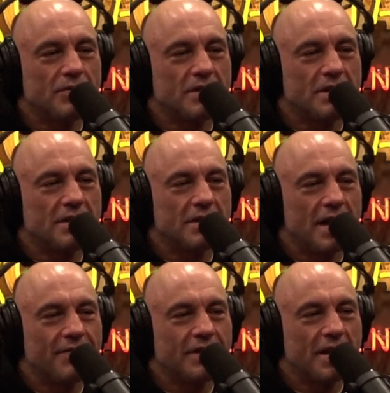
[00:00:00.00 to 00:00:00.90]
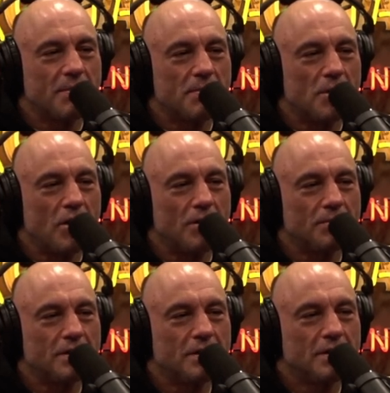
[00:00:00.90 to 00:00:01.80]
you still have to get them embalmed.